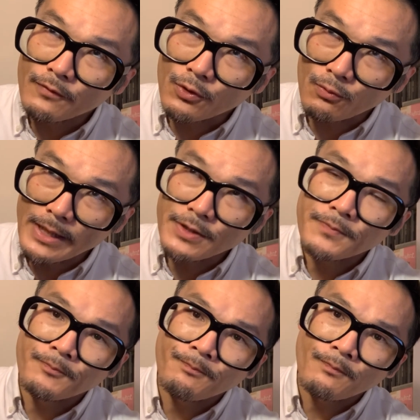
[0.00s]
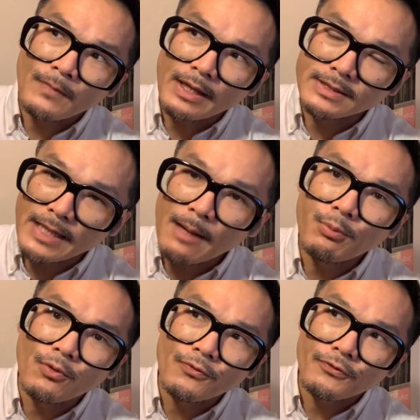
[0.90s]
great
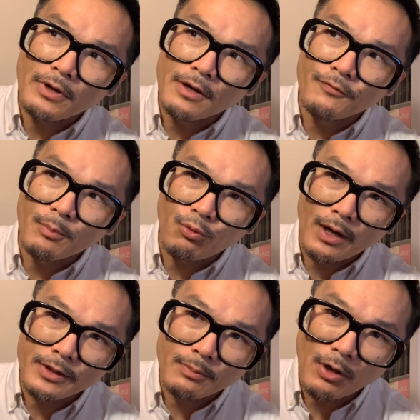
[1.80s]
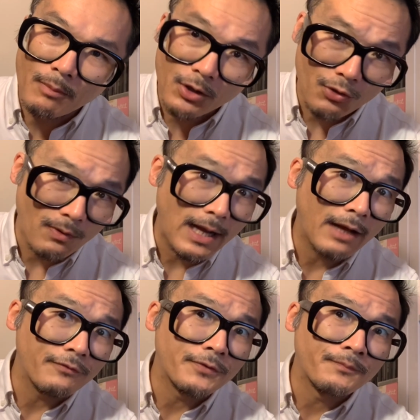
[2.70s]
examples of the Brian De Palma
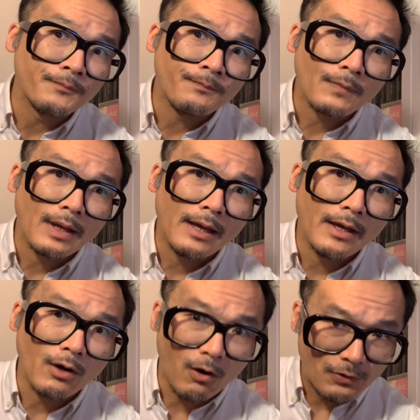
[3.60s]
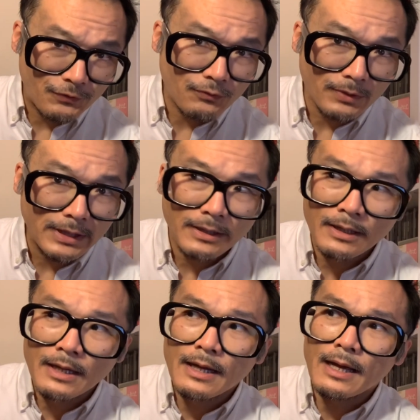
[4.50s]
craft and artistry,
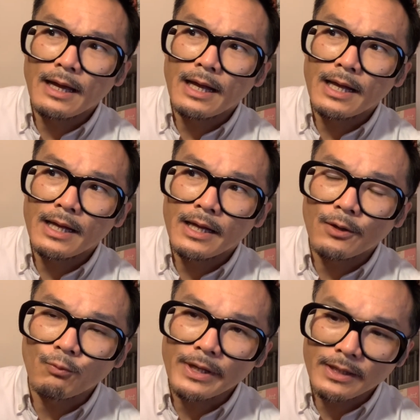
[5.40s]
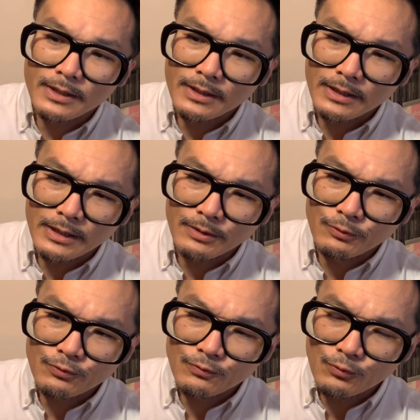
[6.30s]
and with a
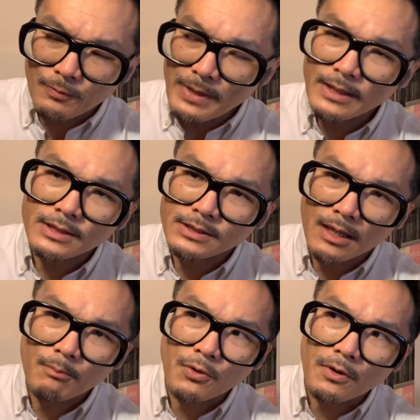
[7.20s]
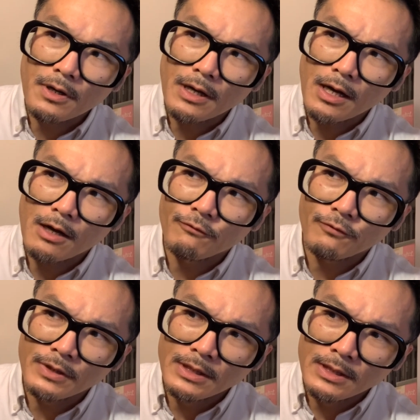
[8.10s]
tremendous number
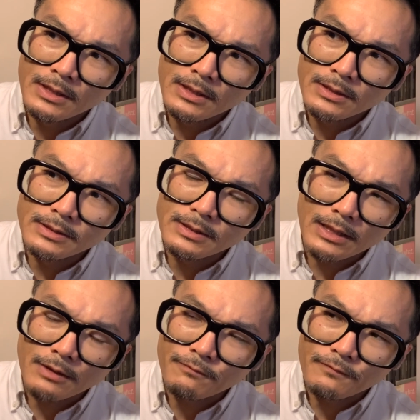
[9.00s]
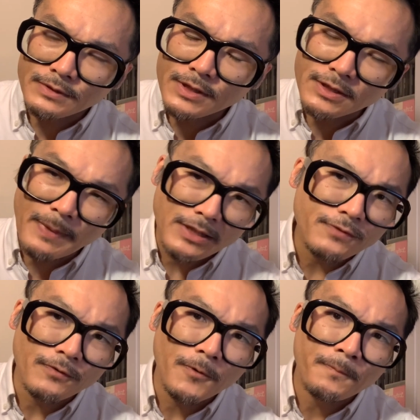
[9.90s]
of
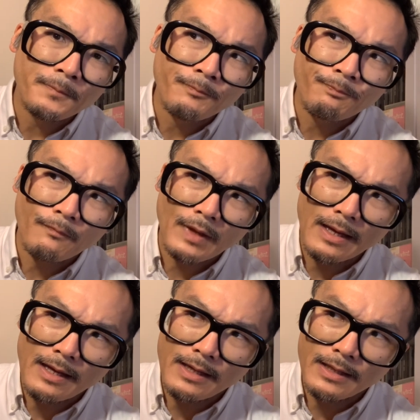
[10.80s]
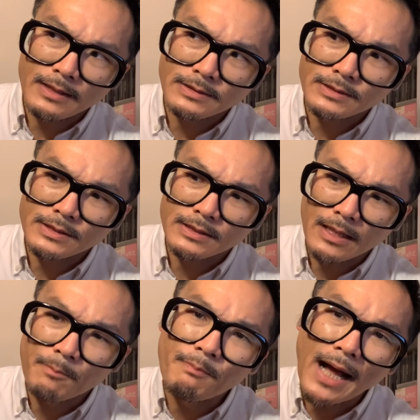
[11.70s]
suspenseful and
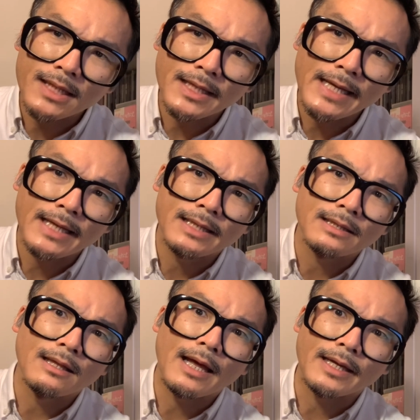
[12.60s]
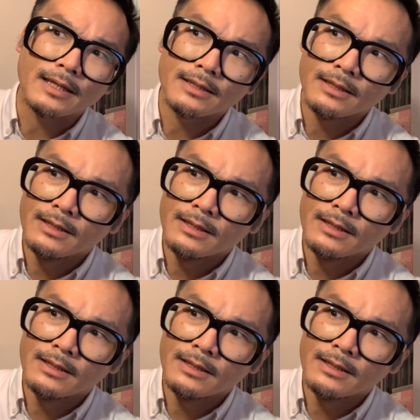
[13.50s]
ballet-like